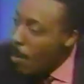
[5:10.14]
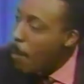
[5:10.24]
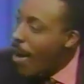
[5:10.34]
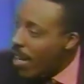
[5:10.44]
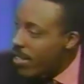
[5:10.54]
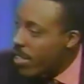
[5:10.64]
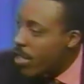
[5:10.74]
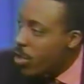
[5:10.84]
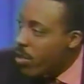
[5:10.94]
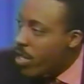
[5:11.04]
about politics,
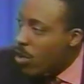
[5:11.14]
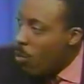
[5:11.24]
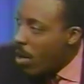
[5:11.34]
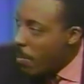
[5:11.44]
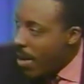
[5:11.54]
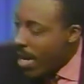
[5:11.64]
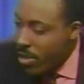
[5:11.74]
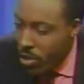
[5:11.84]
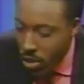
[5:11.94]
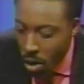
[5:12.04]
because you did your
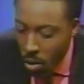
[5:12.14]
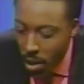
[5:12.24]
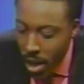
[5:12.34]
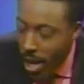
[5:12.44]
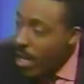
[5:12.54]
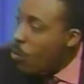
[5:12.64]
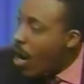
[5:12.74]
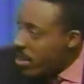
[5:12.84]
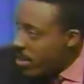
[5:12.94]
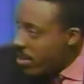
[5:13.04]
one-man show in
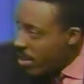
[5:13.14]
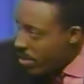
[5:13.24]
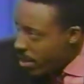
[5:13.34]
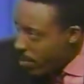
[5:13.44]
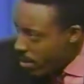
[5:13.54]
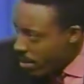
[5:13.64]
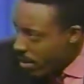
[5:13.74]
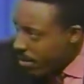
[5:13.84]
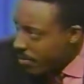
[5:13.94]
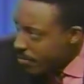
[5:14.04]
Washington, D.C. recently.